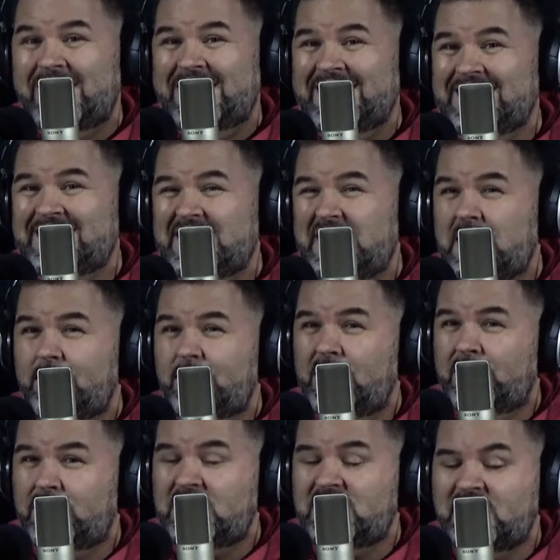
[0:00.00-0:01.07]
E C M
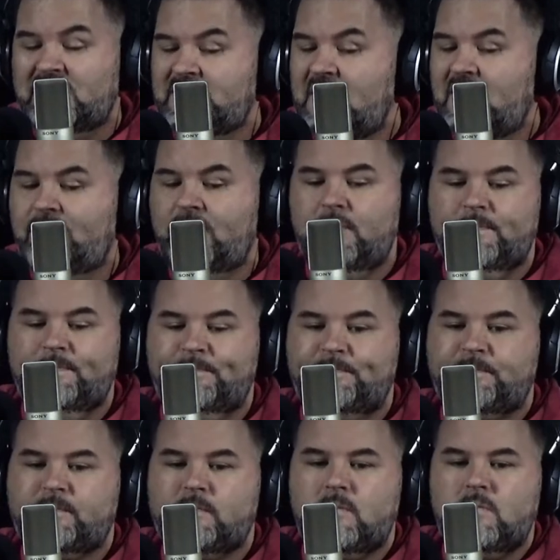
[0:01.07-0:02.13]
fifty-six F.
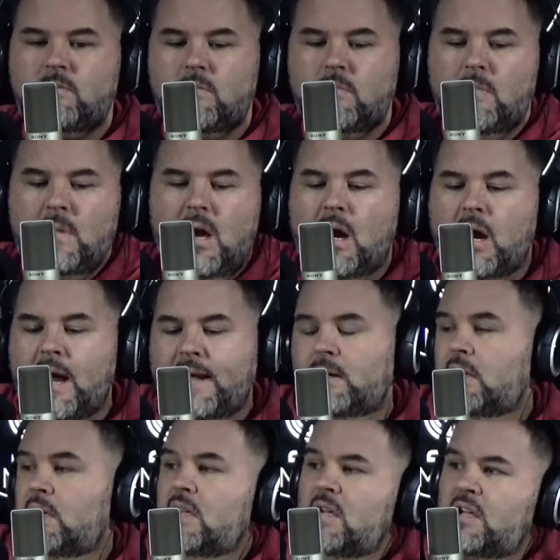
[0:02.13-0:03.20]
All right,
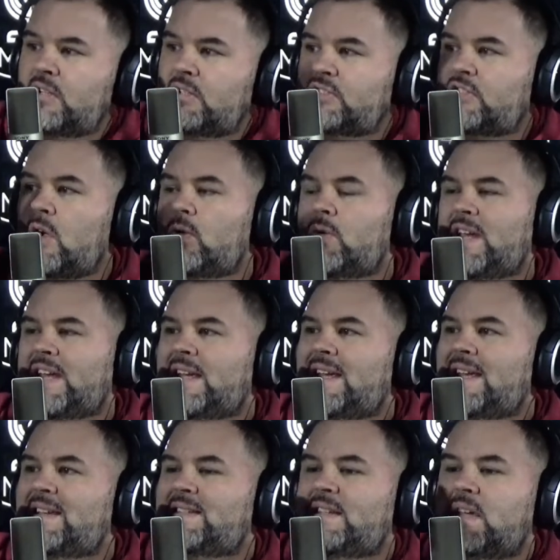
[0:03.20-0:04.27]
Sony
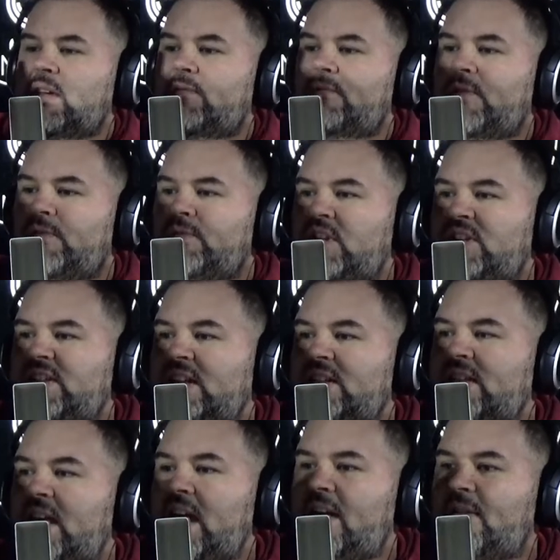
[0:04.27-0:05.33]
E C M
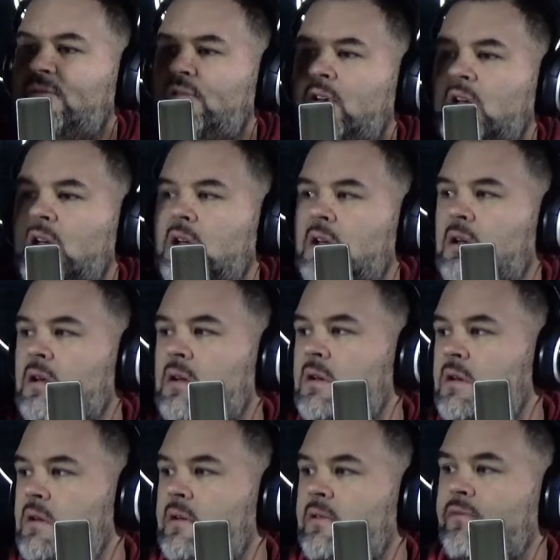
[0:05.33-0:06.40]
fifty-six F.
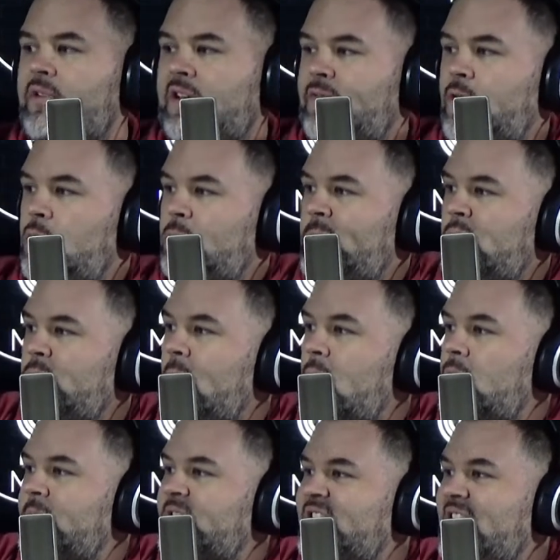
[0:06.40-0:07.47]
Vivo boom
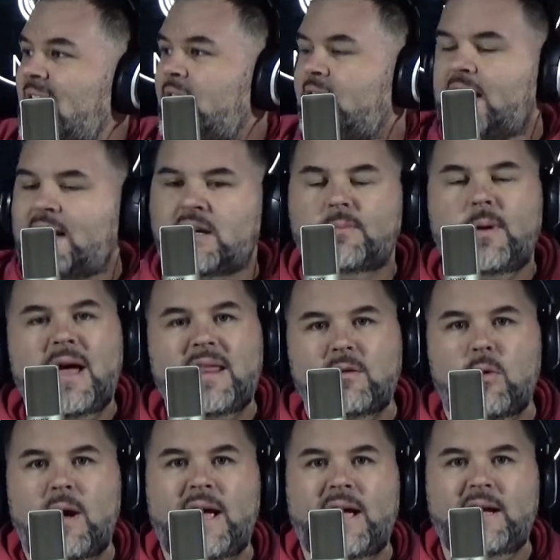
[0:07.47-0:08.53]
arm is out of here. By the
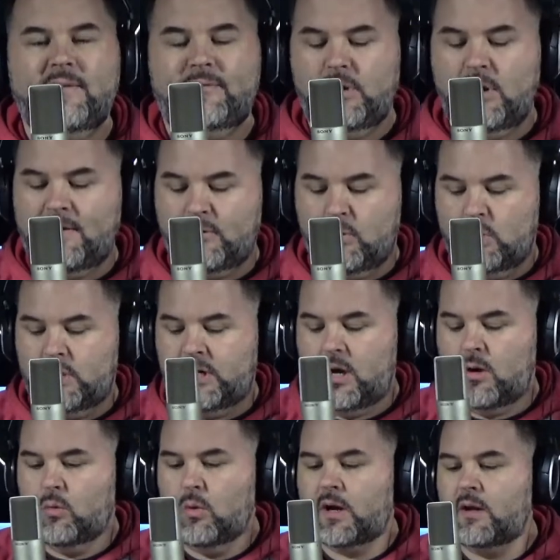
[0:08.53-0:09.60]
way, if you ever want to know
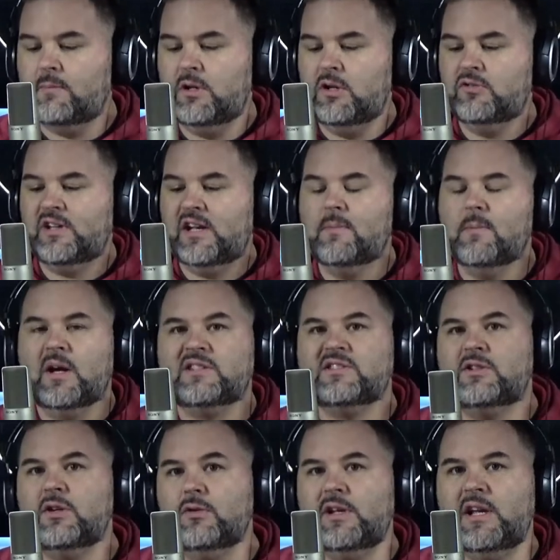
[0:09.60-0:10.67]
what I'm using in my
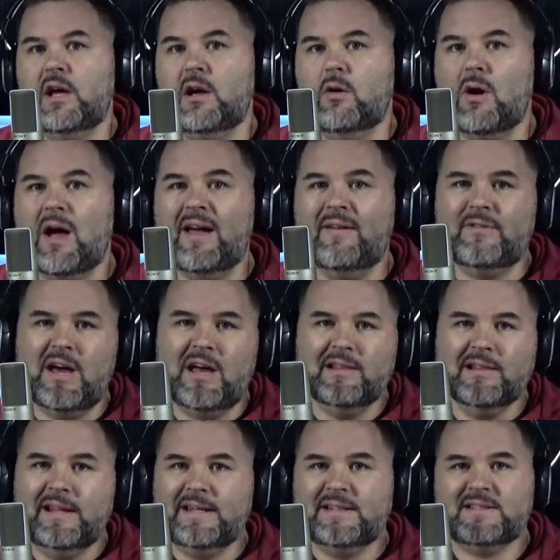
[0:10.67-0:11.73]
studio, I've got
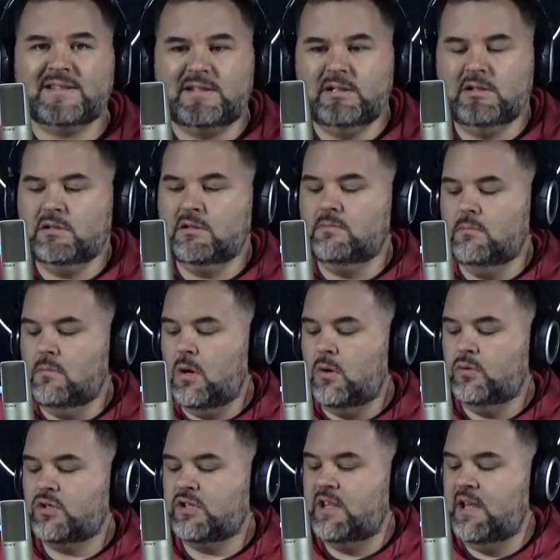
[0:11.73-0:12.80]
links to
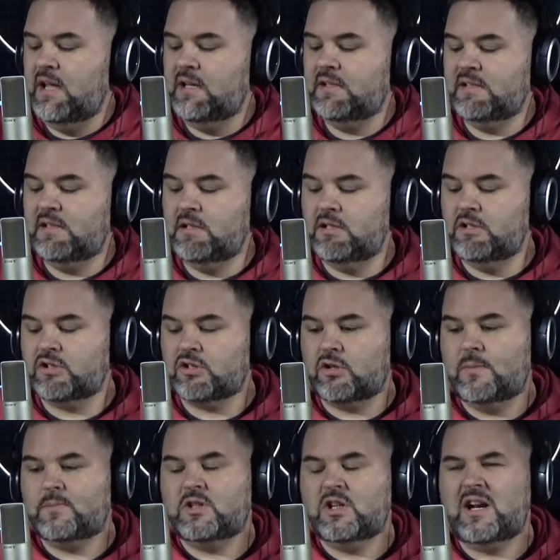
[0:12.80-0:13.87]
most things in the
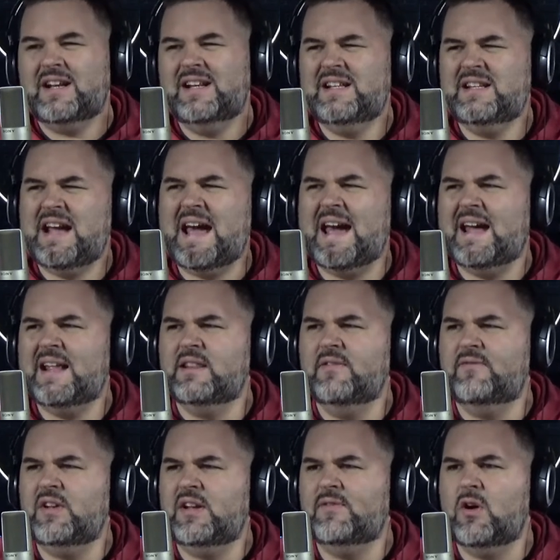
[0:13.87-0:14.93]
description. I need to add the
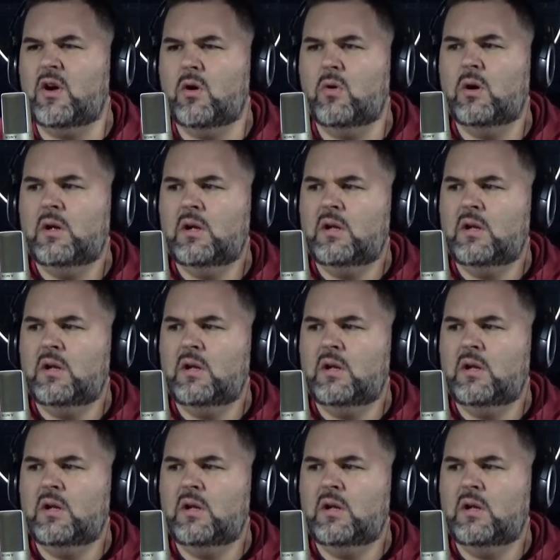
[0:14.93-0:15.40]
Vivo